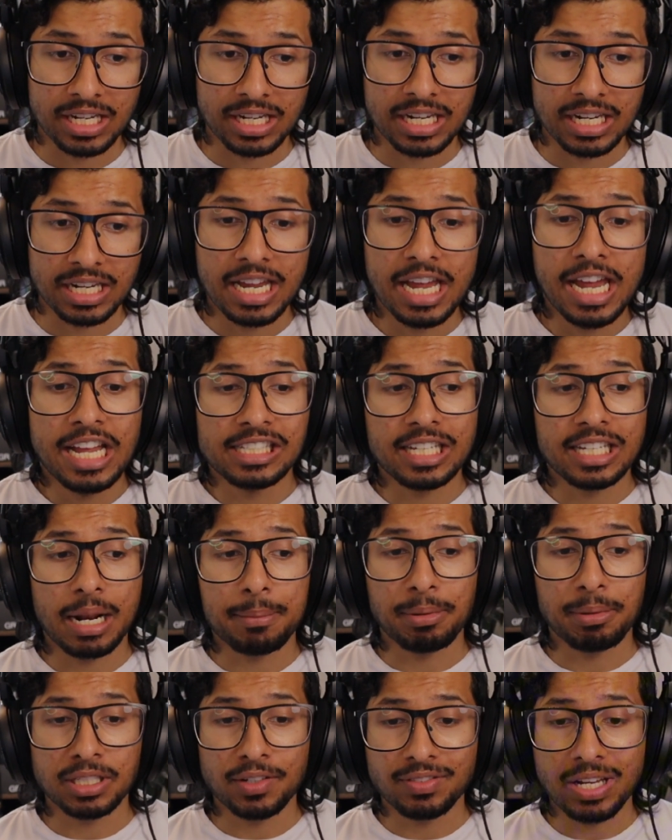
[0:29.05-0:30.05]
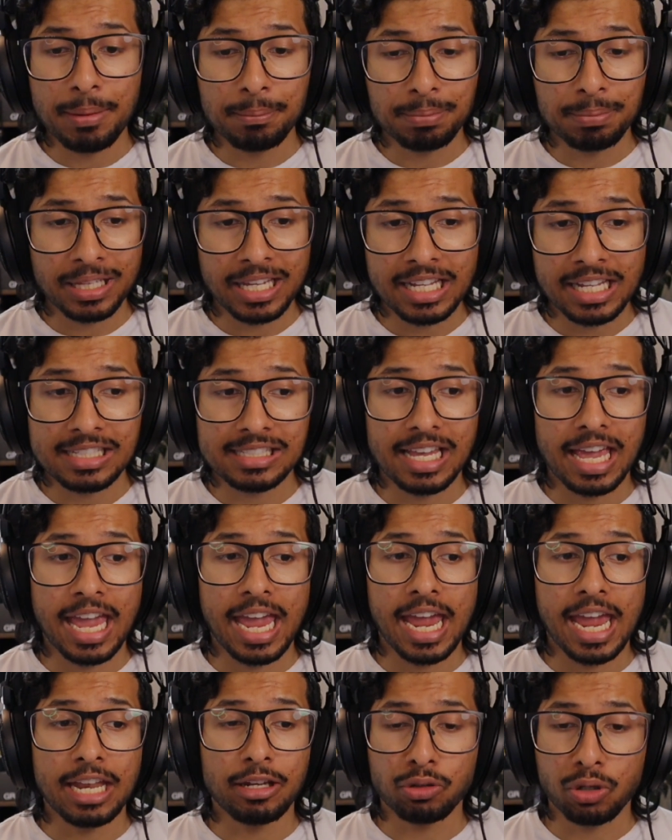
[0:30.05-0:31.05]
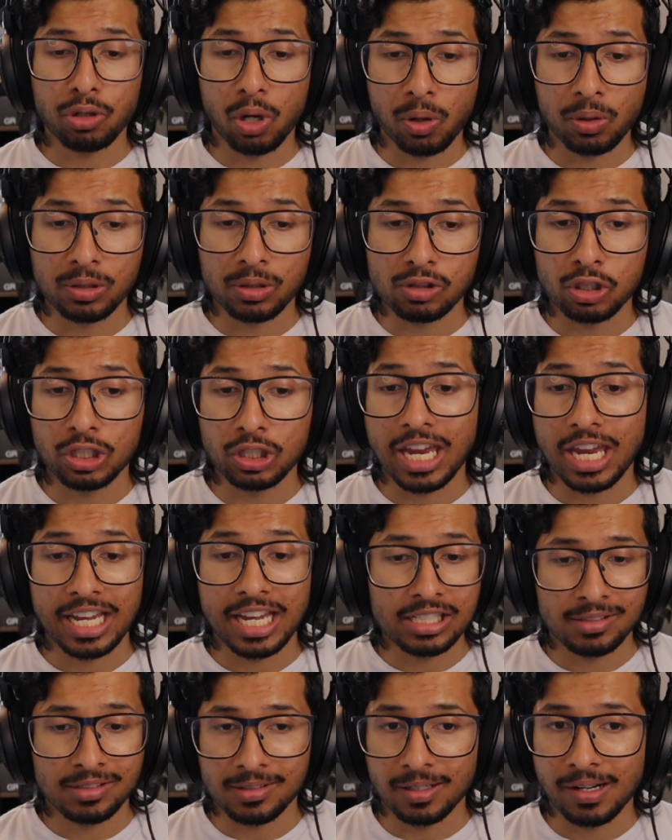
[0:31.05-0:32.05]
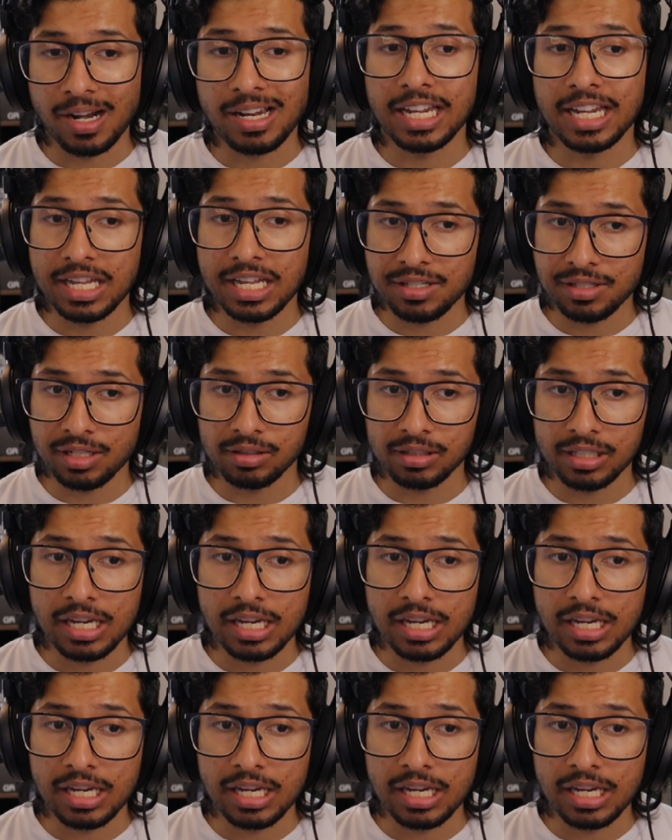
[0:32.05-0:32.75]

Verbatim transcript: It's got a bunch of templates and tutorials so you can get started instantly.